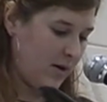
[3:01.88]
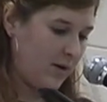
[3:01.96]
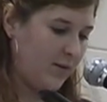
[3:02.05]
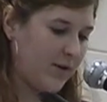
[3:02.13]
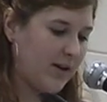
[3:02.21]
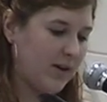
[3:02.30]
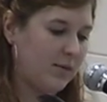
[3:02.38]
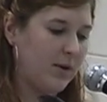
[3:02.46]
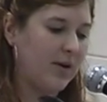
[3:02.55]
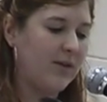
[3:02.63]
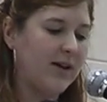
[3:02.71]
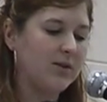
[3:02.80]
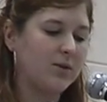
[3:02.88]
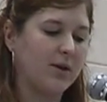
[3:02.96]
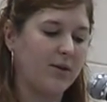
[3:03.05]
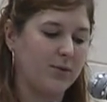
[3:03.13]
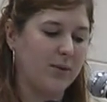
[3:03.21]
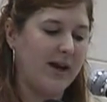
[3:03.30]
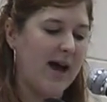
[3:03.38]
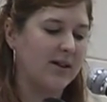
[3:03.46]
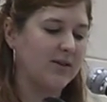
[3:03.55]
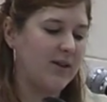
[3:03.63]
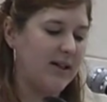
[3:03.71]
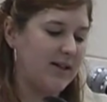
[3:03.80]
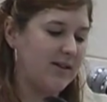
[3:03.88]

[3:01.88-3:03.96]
For the 3 of us who have reactivated